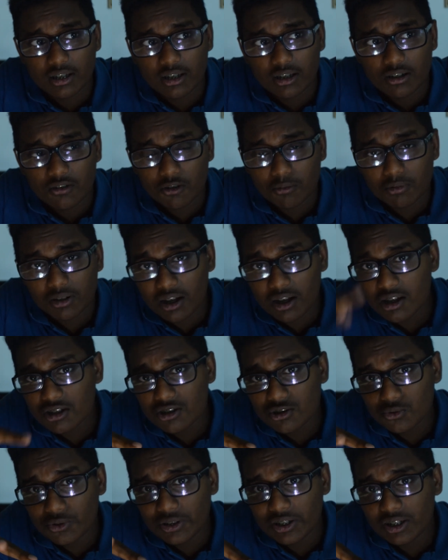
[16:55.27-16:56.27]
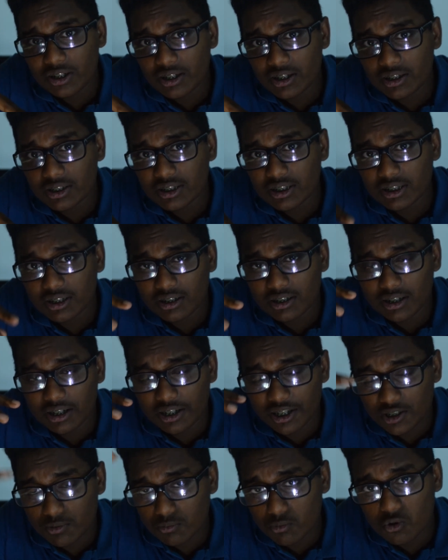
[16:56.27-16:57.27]
from the last 2 years it
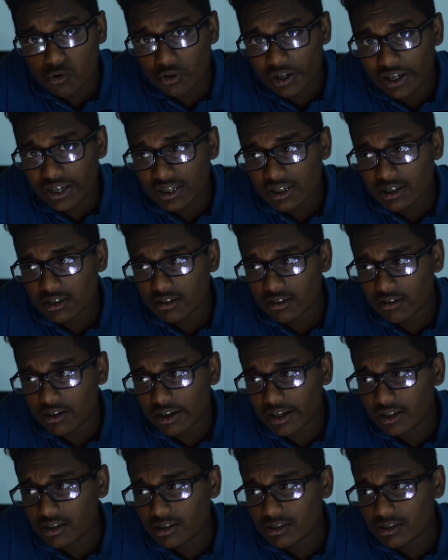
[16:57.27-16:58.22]
is more recent, right?